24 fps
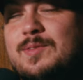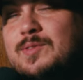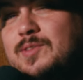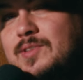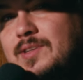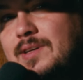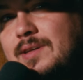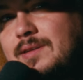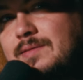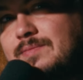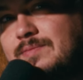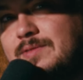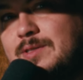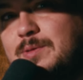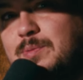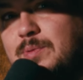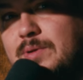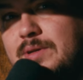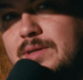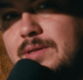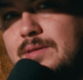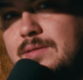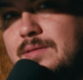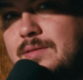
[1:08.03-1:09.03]
was good. It's
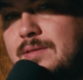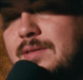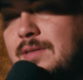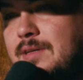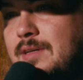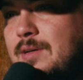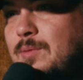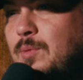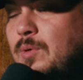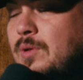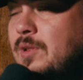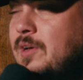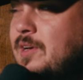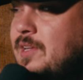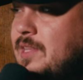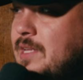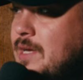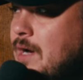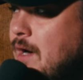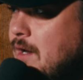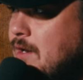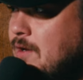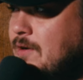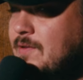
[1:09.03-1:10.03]
pretty... We'll look at the
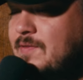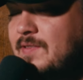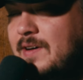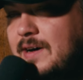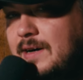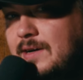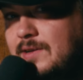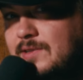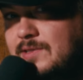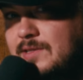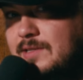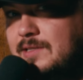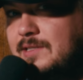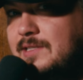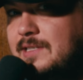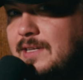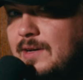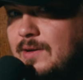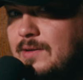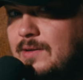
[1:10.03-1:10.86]
audio files and see how